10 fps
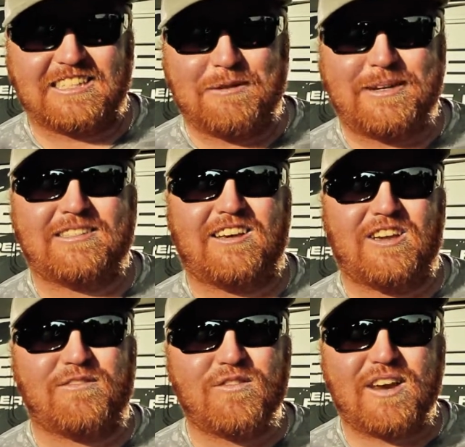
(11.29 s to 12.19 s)
Let me tell
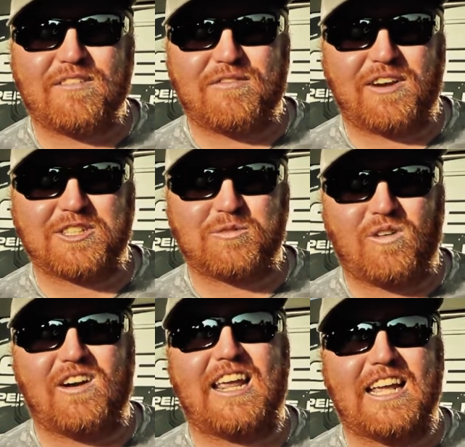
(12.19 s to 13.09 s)
you, if you've never fished
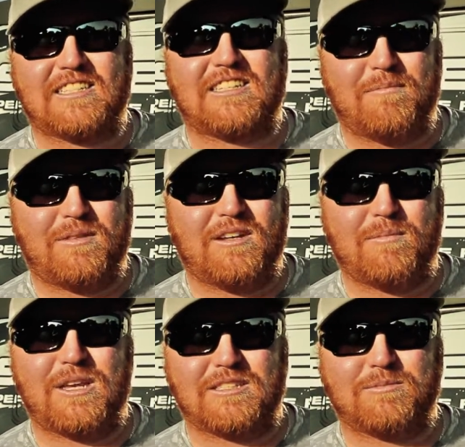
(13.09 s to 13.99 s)
one, it's something to
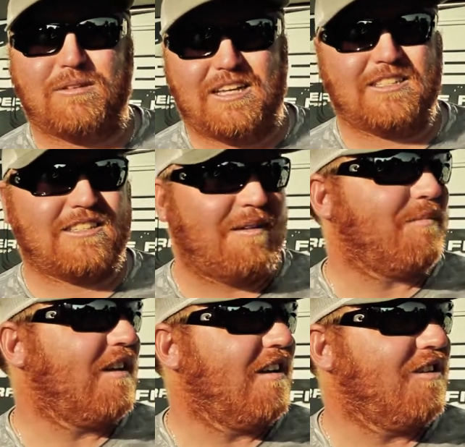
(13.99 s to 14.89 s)
be. It's
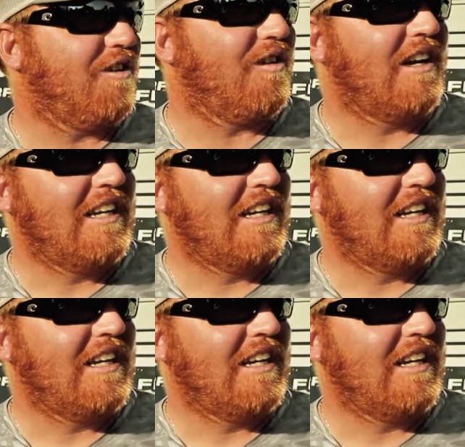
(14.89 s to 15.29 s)
something to do.